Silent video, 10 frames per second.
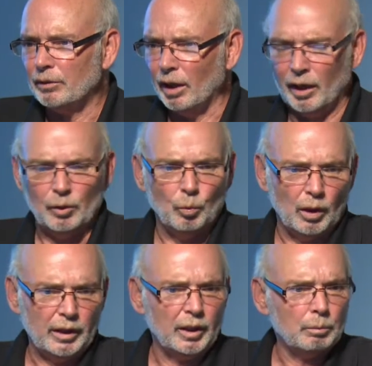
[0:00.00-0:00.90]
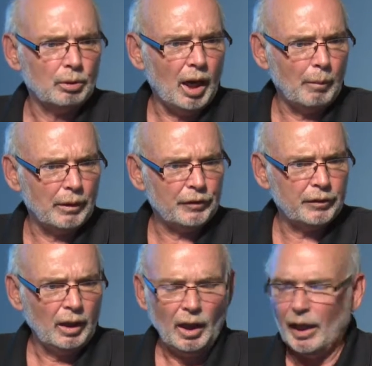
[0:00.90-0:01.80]
done what it
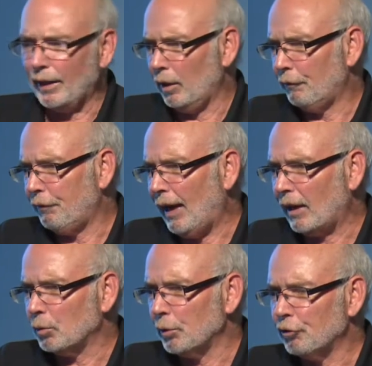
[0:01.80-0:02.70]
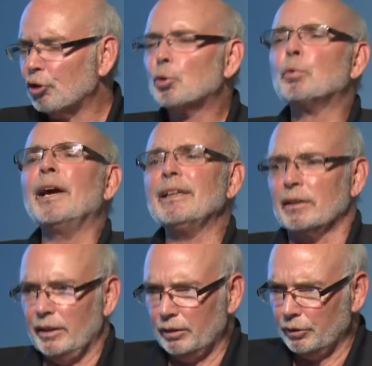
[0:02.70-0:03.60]
promised, and in fact was
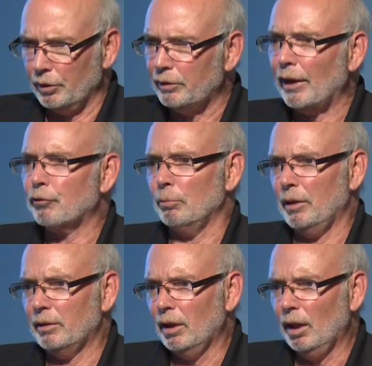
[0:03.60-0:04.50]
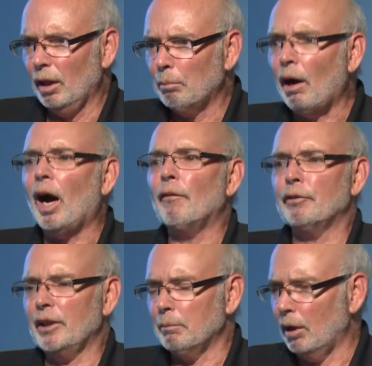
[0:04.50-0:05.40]
greatly to the detriment.
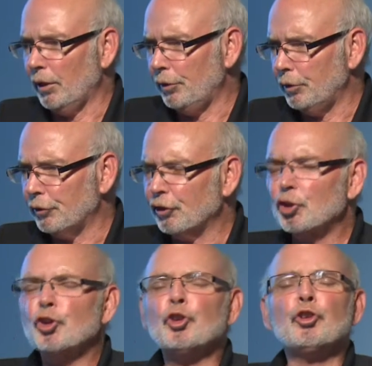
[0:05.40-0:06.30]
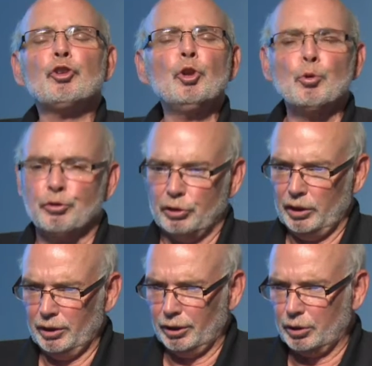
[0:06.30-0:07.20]
Poverty among Indians
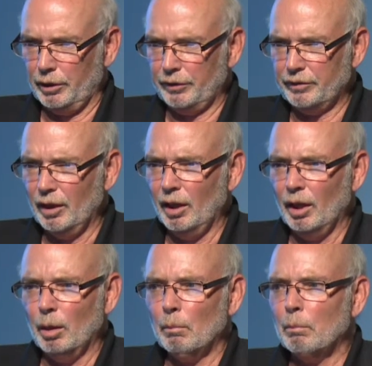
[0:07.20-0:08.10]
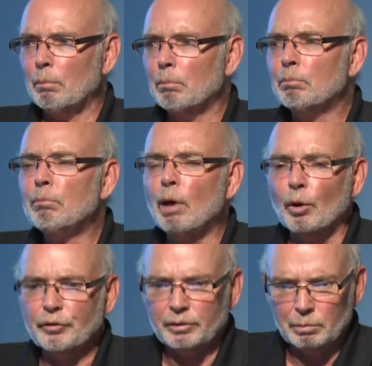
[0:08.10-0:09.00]
hugely increased.
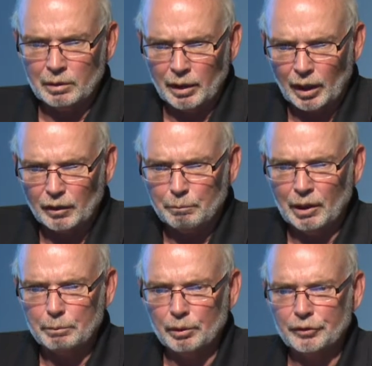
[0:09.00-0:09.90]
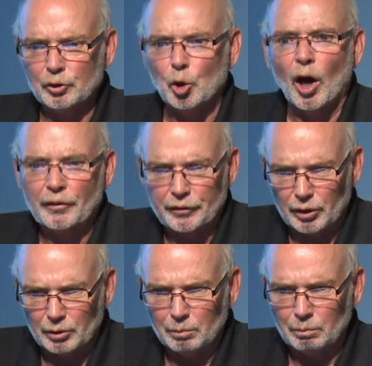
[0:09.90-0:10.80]
Most native peoples lost
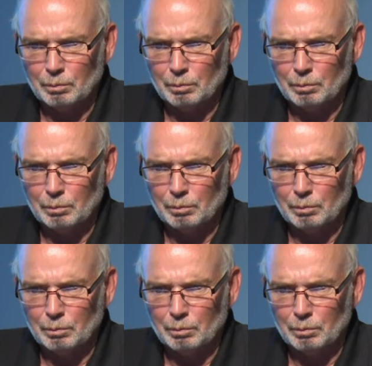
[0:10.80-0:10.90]
their